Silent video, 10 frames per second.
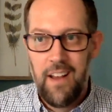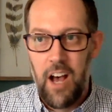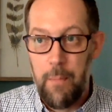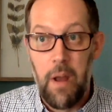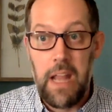
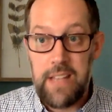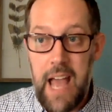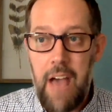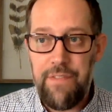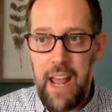Monday's a
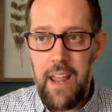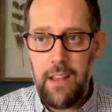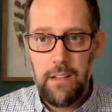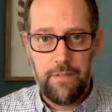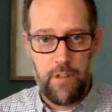half
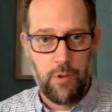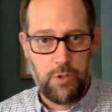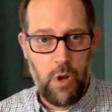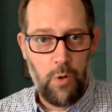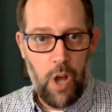day for those
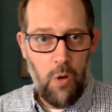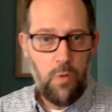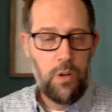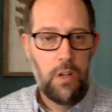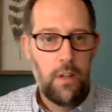who don't know.